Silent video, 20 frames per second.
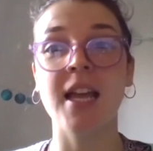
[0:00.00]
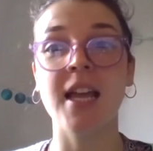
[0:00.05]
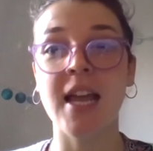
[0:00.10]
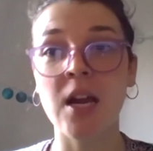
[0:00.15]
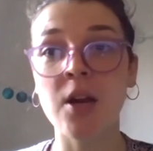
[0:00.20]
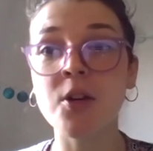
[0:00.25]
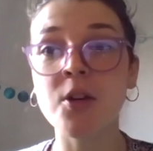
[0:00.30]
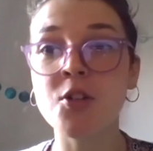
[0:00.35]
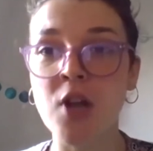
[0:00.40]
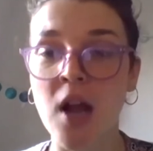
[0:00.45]

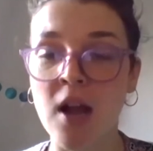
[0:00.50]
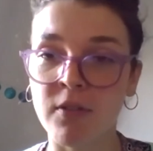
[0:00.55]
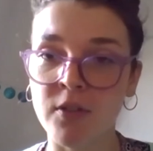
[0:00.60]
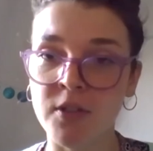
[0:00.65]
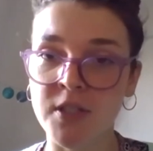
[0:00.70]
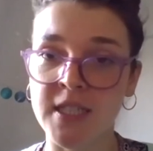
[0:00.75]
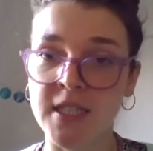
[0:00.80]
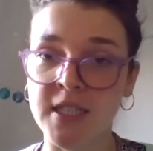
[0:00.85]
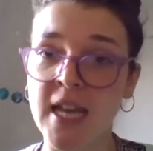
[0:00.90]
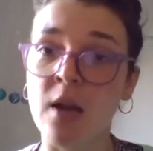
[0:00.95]
air travel
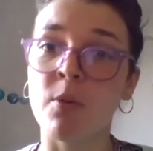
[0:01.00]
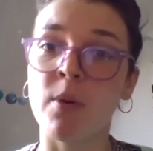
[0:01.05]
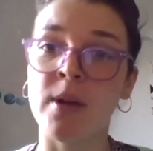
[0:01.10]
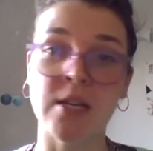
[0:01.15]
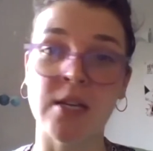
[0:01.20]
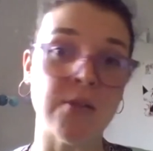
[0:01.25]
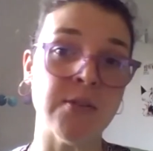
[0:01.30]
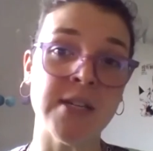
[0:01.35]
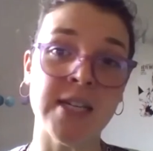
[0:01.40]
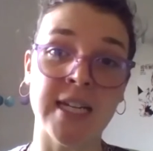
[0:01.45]
to get what
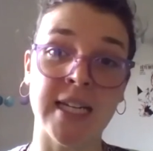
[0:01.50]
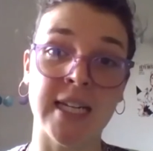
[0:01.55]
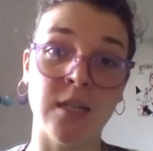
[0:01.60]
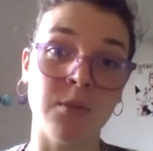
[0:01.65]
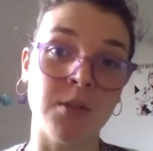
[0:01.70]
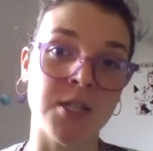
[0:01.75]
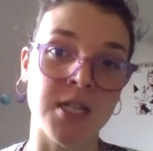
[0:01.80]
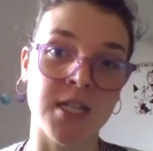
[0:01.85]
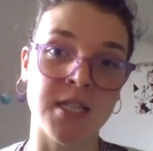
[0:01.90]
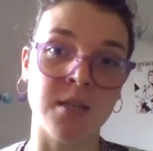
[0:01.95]
you need,
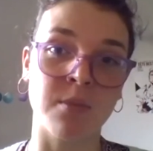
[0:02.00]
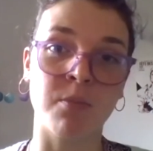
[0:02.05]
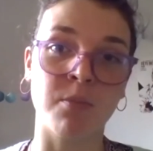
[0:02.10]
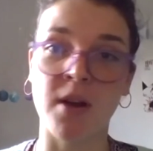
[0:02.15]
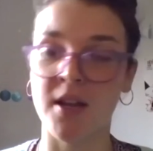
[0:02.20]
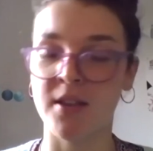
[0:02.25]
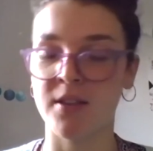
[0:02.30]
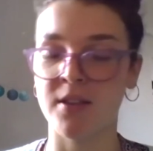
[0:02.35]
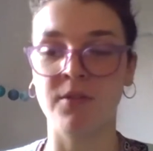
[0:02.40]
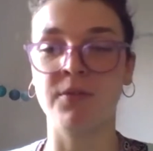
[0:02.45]
which is a
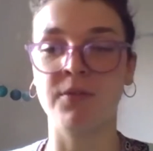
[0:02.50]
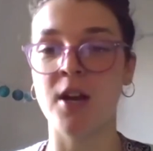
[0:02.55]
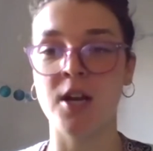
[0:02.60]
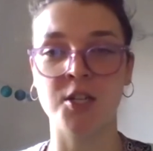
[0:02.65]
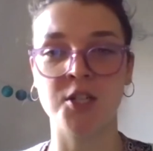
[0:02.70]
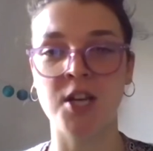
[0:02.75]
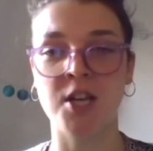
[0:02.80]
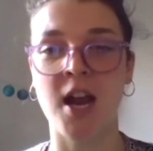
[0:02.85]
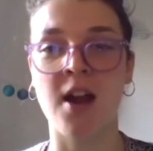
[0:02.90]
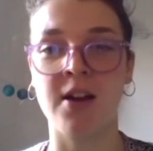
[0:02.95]
breath of
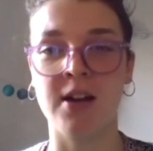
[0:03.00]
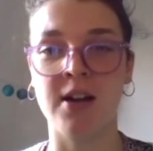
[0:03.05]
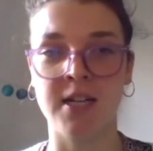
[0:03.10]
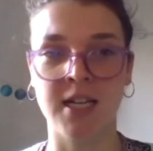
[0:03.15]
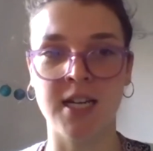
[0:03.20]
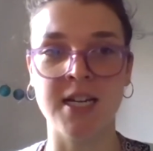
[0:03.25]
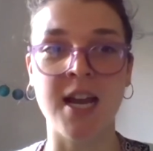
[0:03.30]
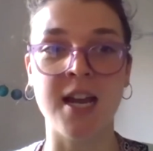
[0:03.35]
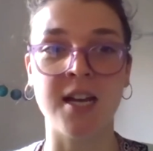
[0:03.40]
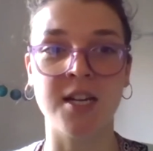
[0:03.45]
fresh air and
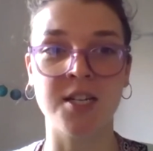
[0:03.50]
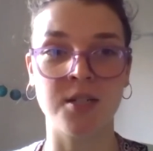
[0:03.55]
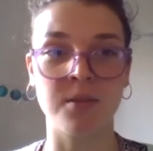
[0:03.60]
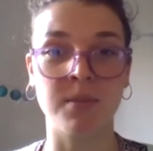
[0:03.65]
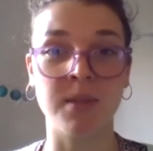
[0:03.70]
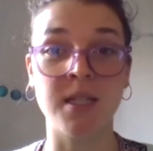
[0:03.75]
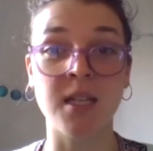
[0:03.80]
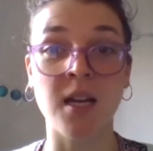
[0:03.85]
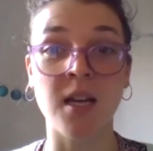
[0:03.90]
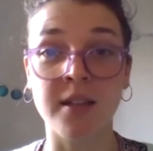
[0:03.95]
connection
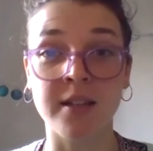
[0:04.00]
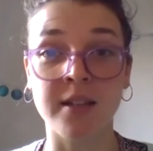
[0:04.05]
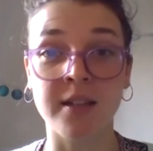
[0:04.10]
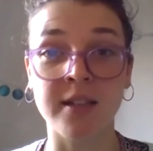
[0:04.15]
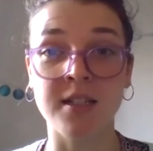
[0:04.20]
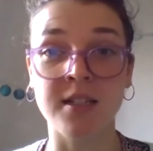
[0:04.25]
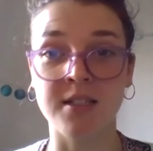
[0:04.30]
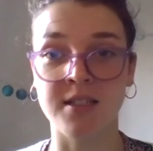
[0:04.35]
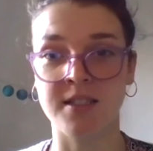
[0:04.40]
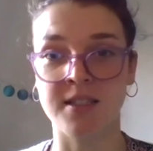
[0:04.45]
with
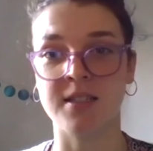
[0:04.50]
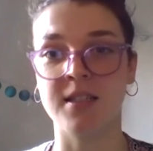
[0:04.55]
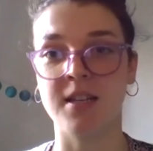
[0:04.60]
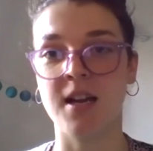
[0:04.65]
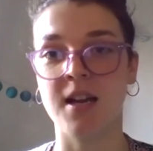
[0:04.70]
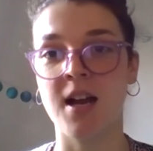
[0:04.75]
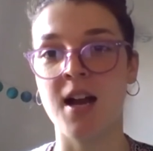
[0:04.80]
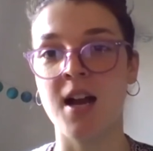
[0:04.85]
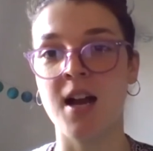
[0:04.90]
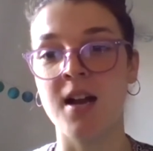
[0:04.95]

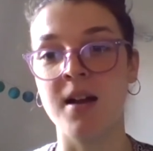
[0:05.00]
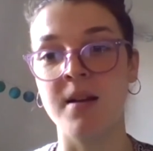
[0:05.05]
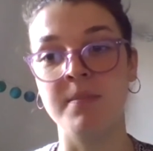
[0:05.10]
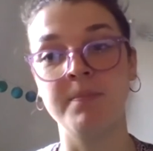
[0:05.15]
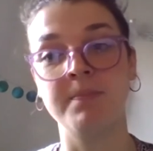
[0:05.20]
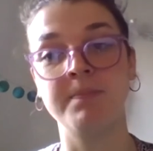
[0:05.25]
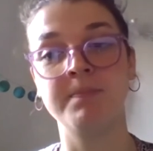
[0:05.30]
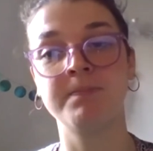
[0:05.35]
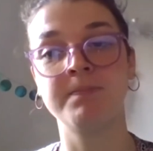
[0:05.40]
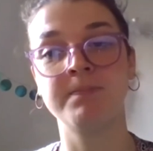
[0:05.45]
others.
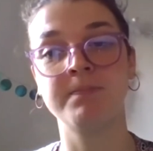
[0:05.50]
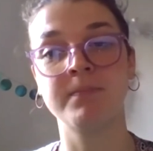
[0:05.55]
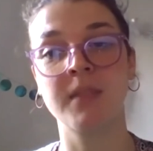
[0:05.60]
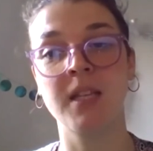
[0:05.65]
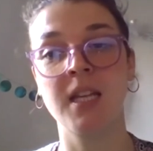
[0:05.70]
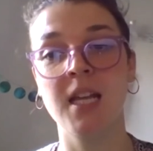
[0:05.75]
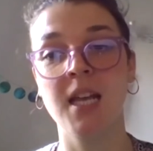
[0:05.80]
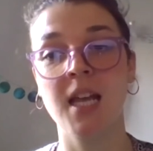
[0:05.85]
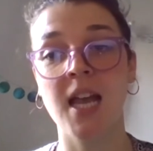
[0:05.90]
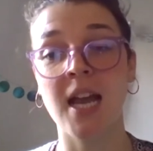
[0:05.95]

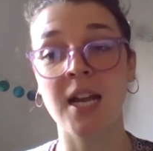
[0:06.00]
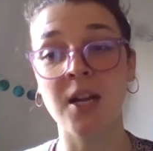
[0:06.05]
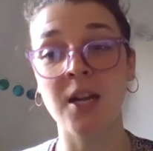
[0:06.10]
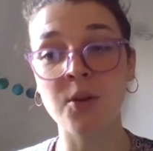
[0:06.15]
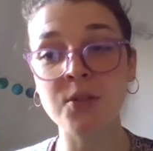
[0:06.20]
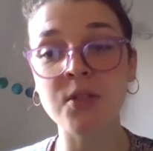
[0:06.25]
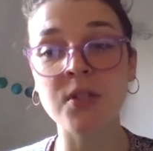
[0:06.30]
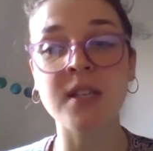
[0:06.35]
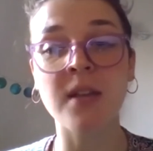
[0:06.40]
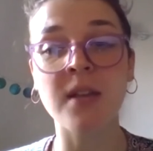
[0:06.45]
And
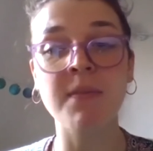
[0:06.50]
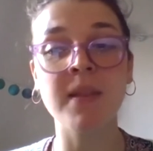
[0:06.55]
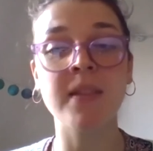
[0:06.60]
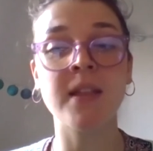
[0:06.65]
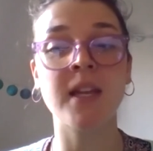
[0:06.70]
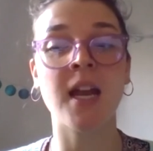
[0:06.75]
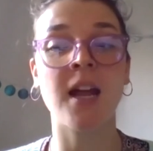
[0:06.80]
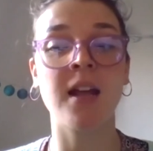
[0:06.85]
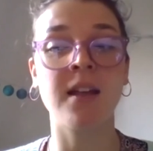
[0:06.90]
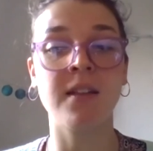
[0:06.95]
also something
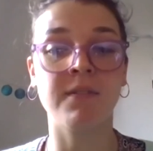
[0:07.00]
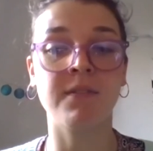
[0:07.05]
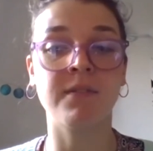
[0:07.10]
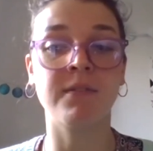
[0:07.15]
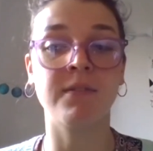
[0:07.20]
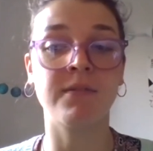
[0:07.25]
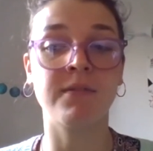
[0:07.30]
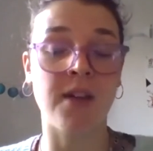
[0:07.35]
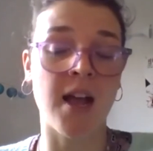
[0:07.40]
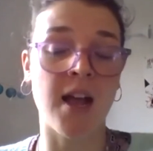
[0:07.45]
that I
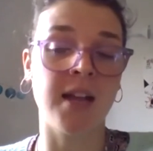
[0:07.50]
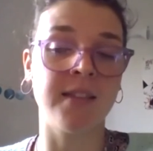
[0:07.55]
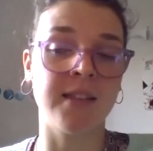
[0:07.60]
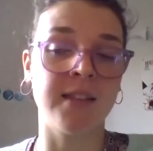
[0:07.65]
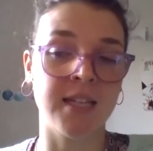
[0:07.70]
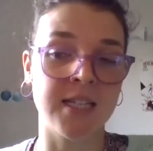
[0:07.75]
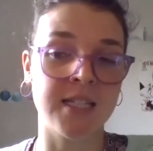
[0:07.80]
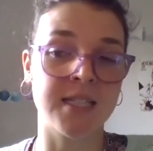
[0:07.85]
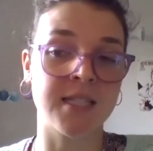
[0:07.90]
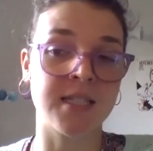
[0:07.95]
find
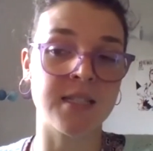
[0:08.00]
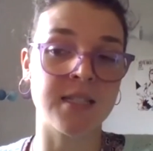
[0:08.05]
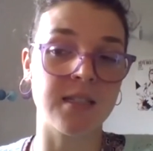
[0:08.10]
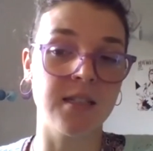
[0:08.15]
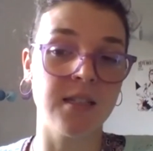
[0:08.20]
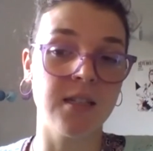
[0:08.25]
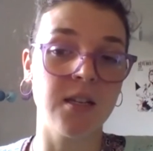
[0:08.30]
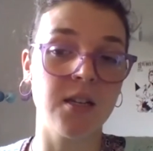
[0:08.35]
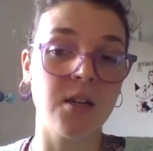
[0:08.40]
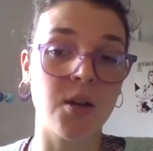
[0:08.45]
that is
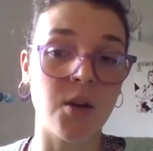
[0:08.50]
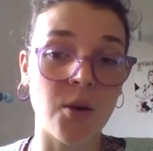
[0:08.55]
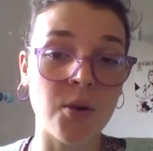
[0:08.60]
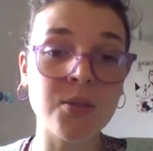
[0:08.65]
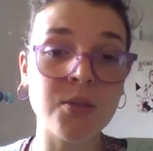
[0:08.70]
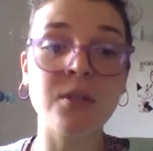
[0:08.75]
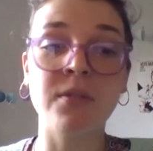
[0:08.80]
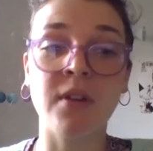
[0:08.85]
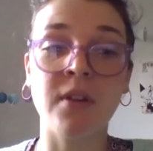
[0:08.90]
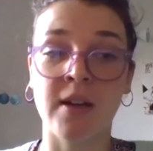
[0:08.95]

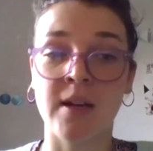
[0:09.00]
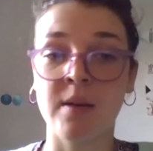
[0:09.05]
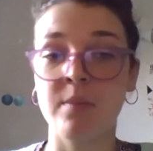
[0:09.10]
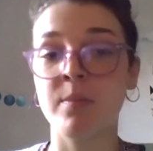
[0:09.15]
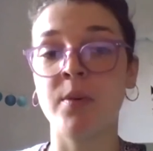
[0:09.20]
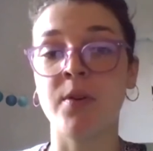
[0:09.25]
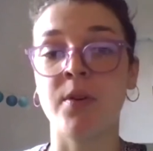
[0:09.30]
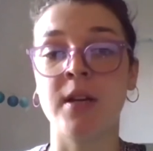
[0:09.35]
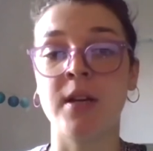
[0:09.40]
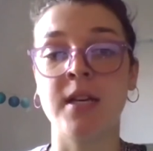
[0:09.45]
also very
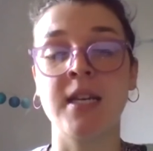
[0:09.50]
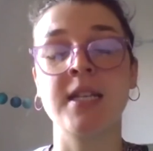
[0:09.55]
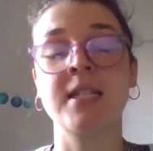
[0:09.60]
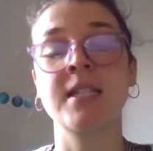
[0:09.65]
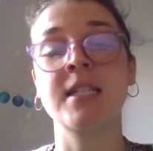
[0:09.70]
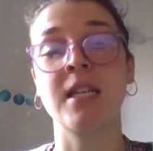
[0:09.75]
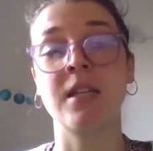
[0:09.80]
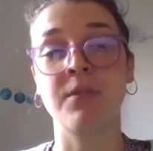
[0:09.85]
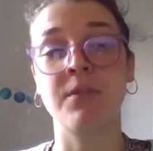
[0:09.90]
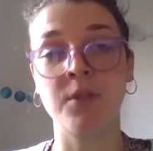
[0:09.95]
important
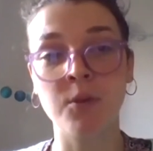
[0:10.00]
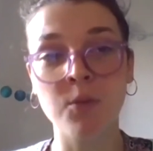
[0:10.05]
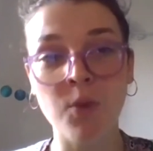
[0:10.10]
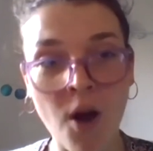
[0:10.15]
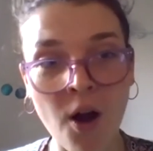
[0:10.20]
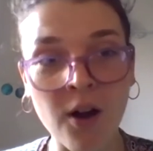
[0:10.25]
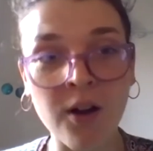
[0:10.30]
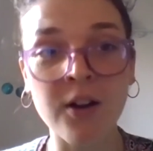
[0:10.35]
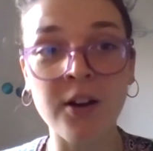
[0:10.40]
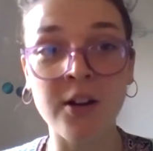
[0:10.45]
is, if you
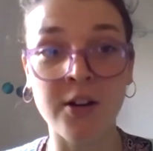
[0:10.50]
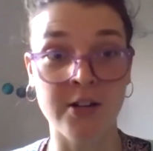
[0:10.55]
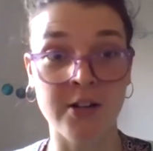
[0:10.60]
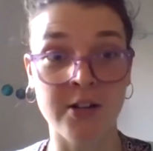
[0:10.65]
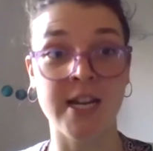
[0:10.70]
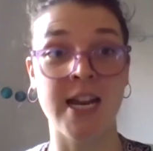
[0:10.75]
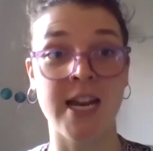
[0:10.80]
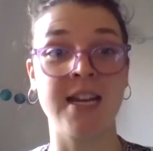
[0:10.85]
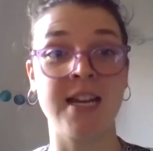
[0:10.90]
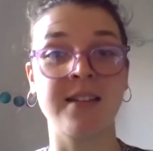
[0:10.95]
are
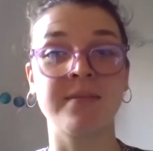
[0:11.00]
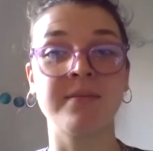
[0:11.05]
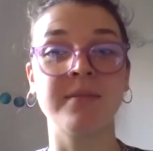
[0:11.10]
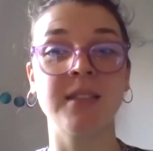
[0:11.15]
earning,